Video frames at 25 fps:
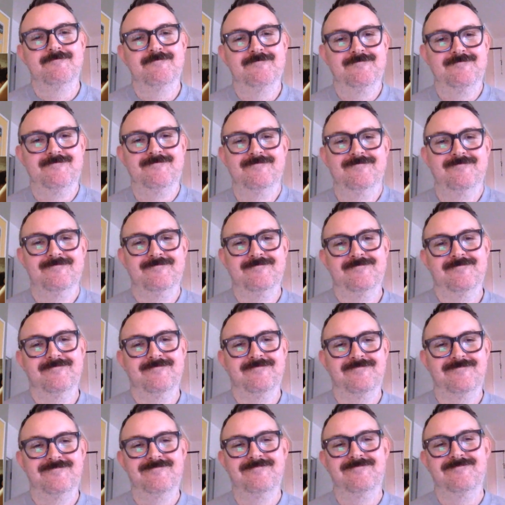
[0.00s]

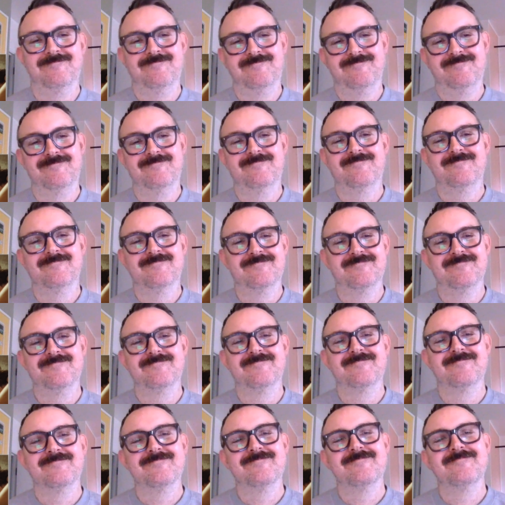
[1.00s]

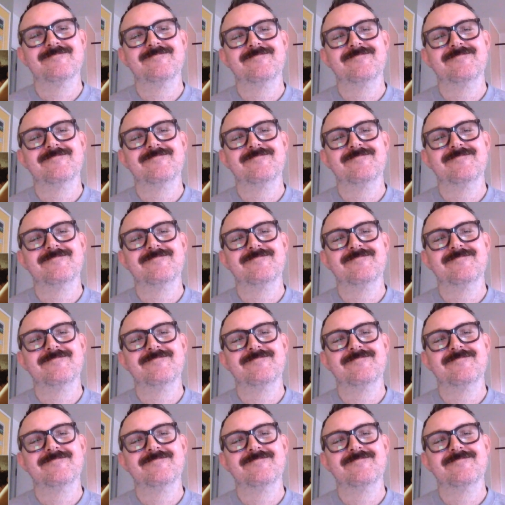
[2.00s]
[no speech]